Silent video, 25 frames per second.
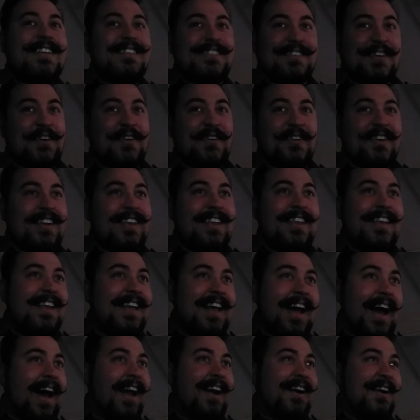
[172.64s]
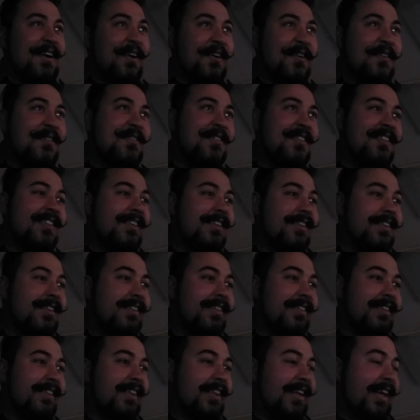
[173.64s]
so I don't know.
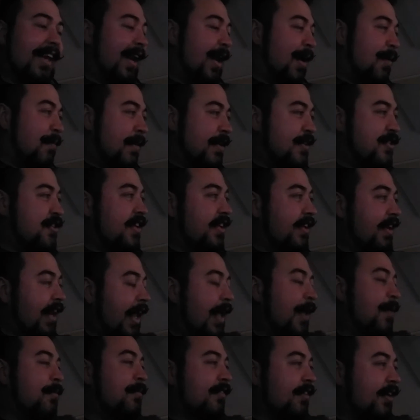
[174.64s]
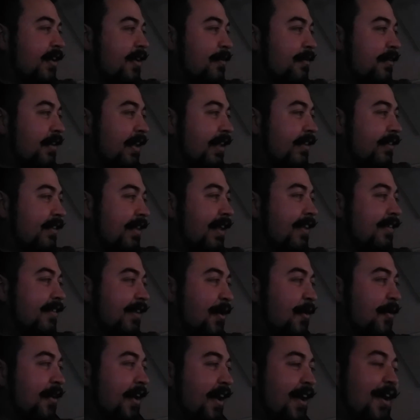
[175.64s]
Can I mention names on? Yeah, is, is yeah,
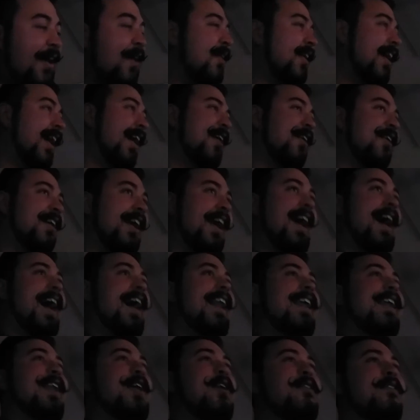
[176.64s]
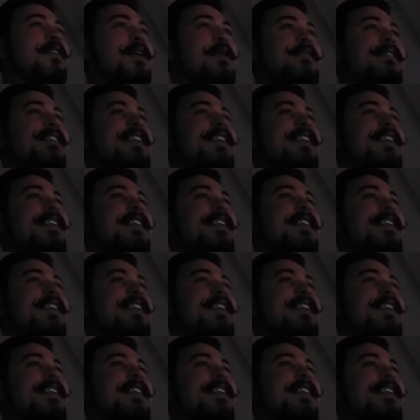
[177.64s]
that okay? Okay, okay. I didn't know if I was